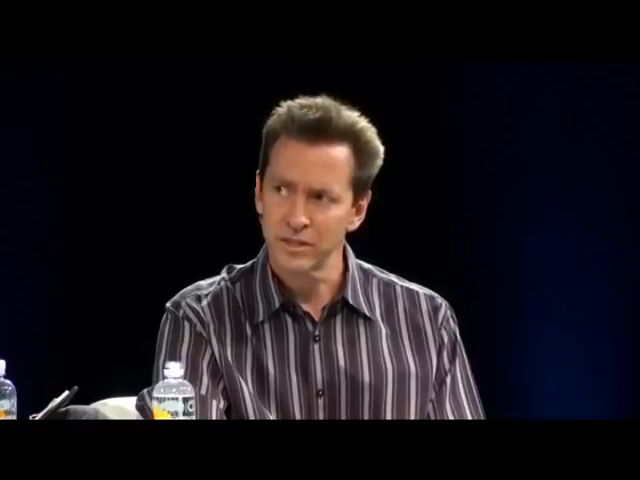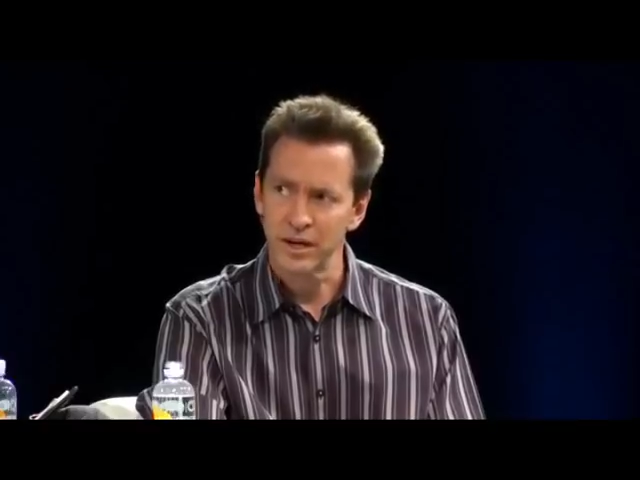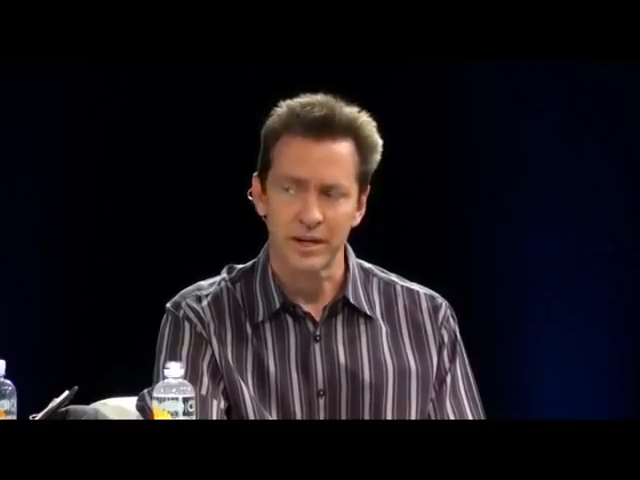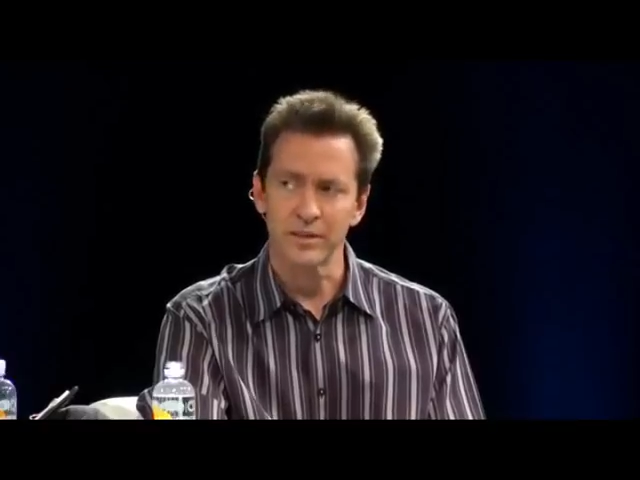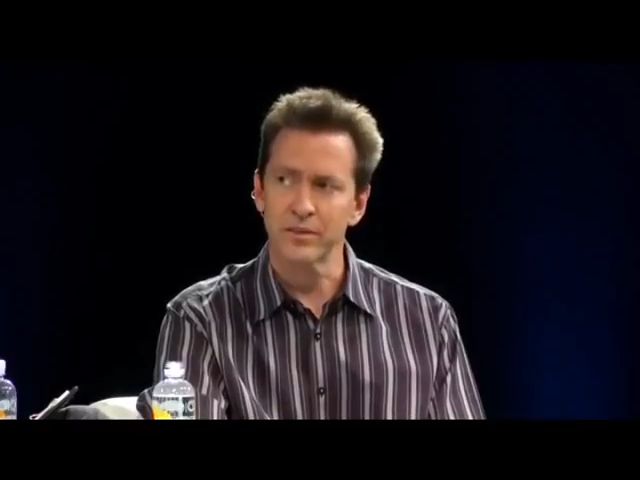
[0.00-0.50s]

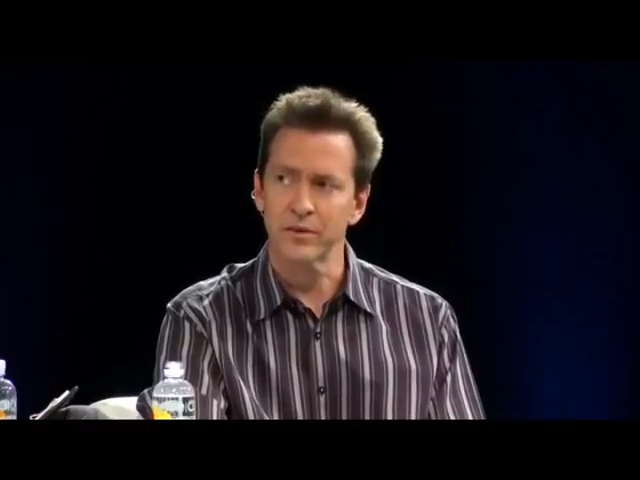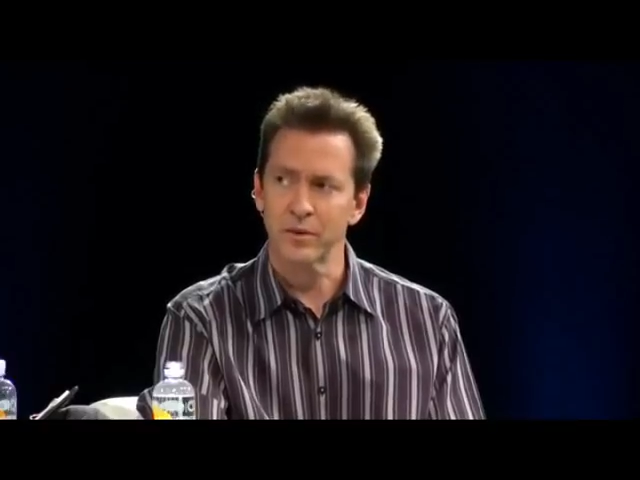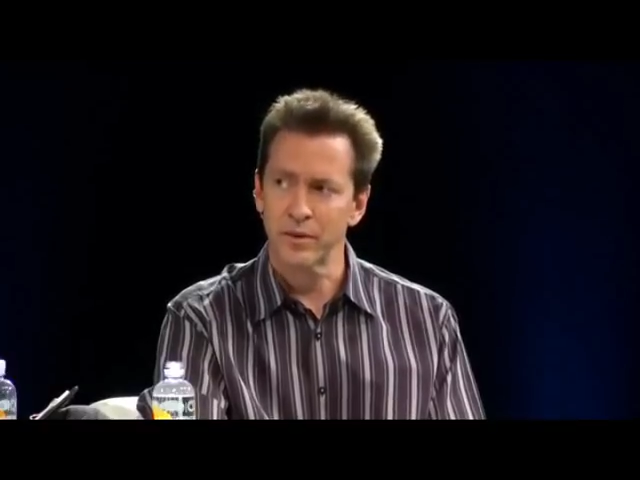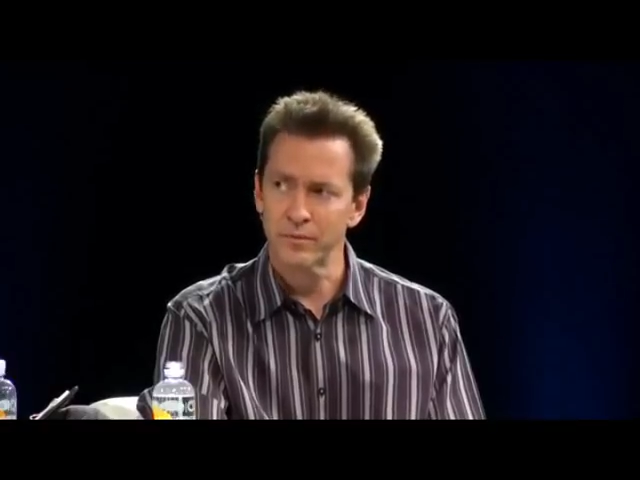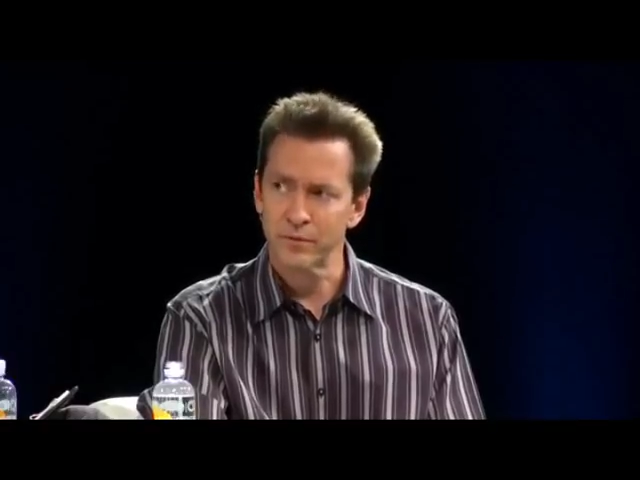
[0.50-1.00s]
I didn't throw
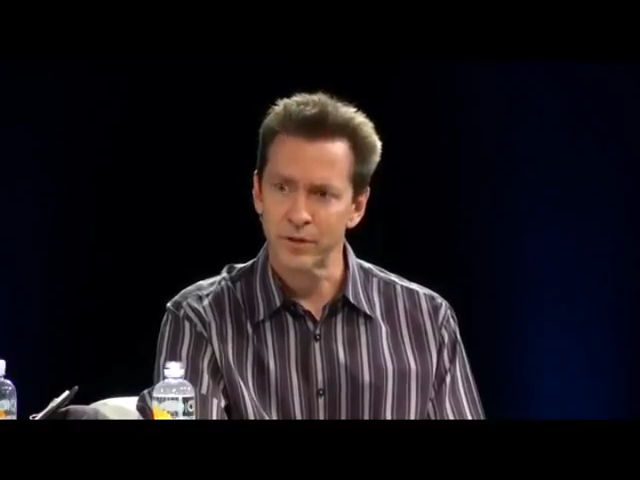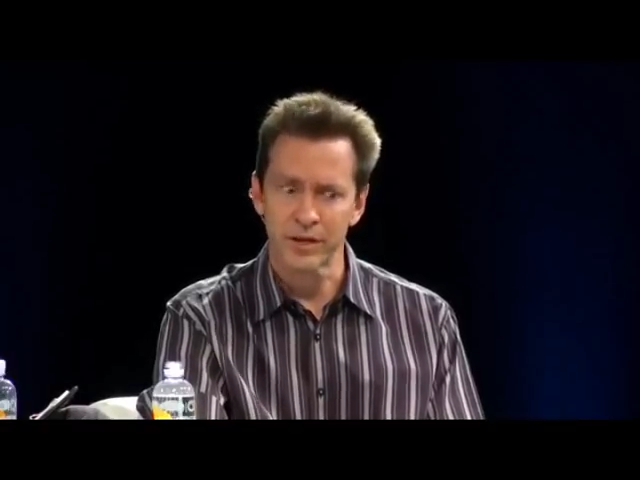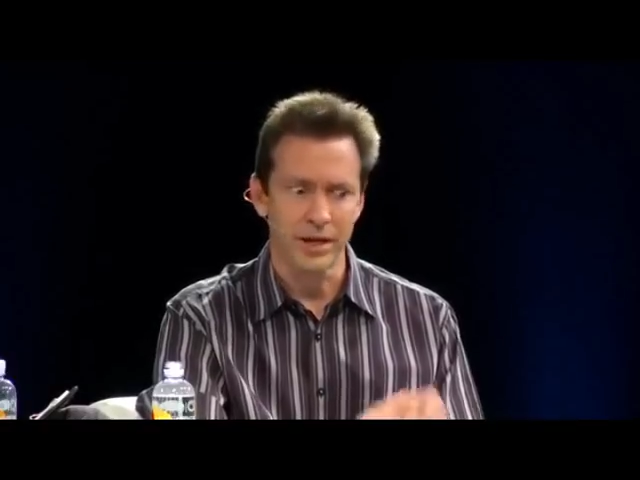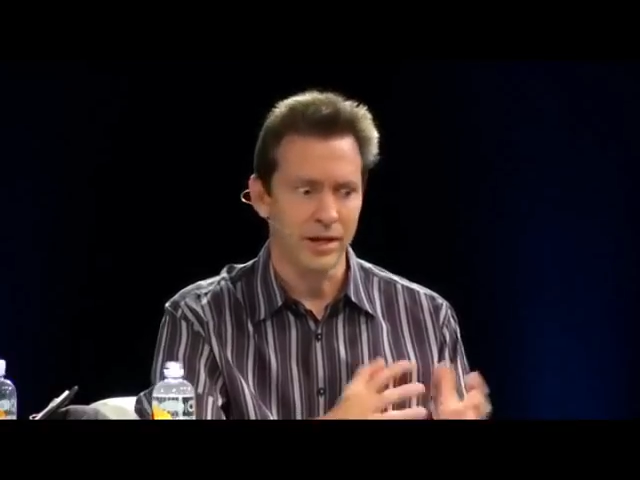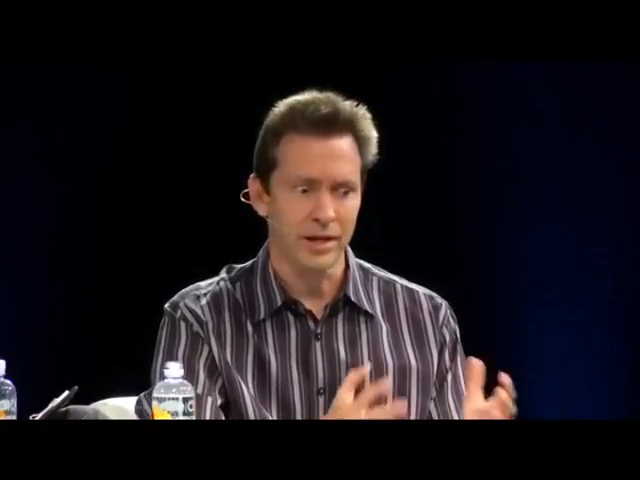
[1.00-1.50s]
up for like
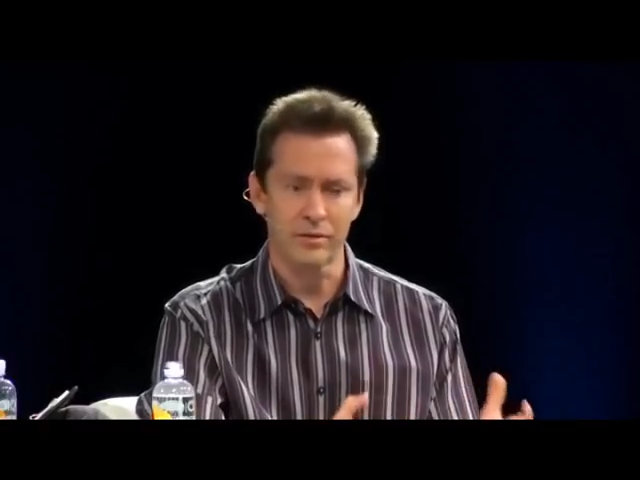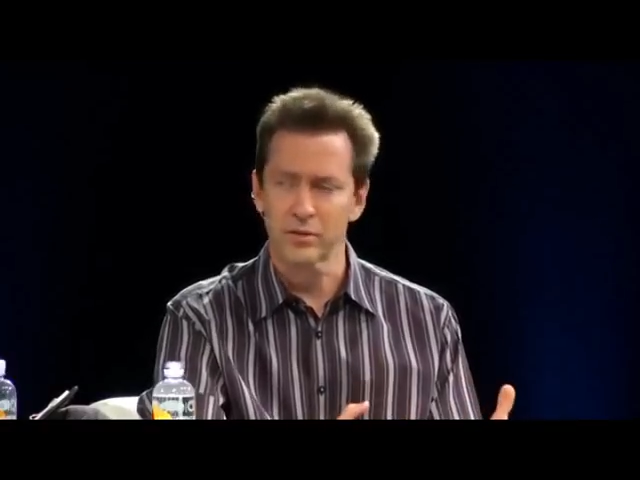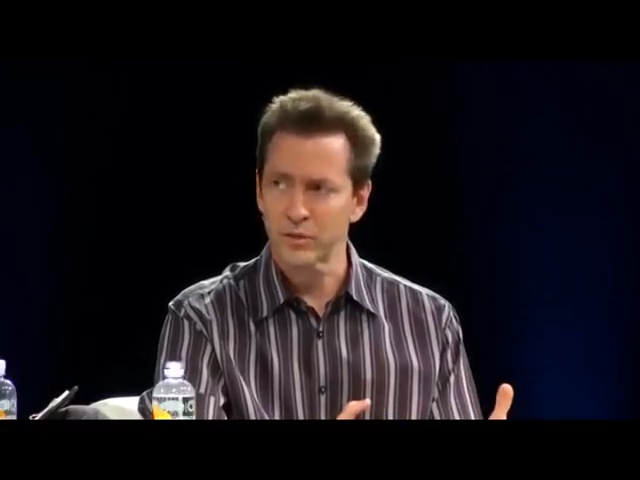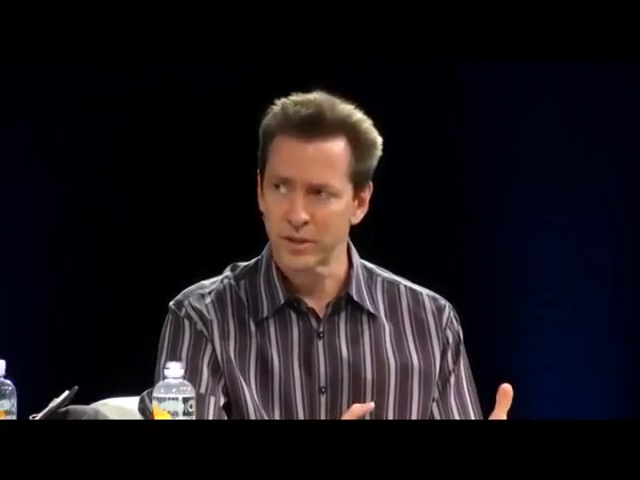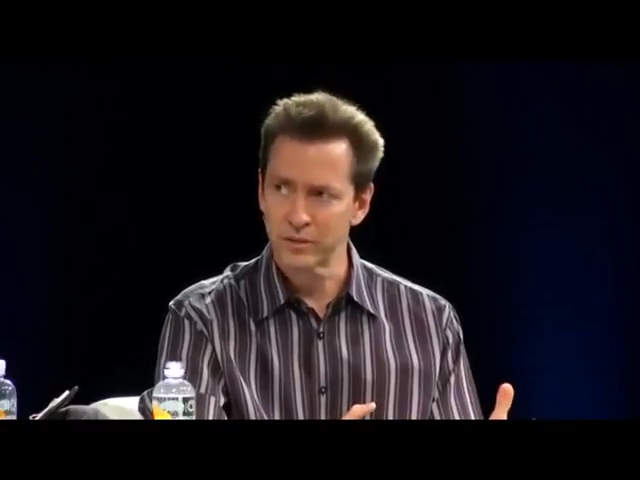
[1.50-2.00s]
8 hours
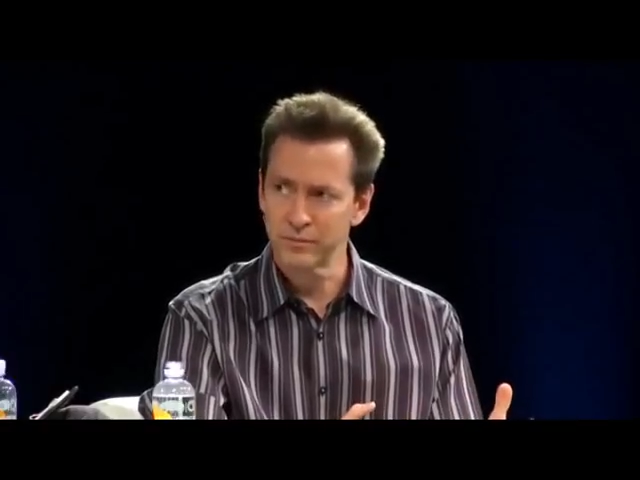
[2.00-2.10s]
straight.